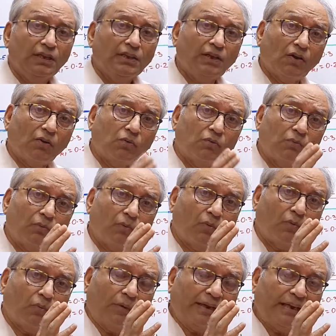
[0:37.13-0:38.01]
Now,
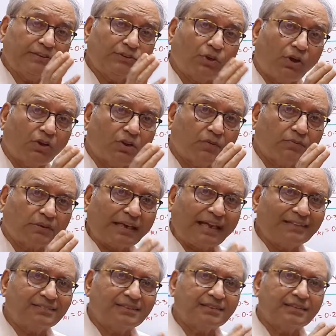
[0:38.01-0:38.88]
when I talk of
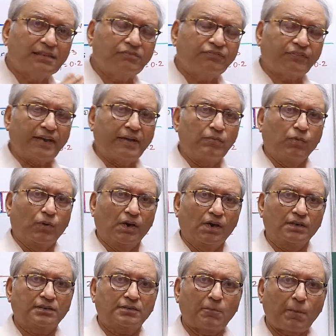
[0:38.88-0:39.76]
classical
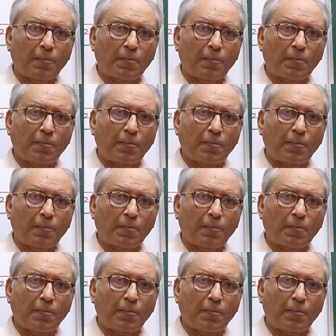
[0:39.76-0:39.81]
framework,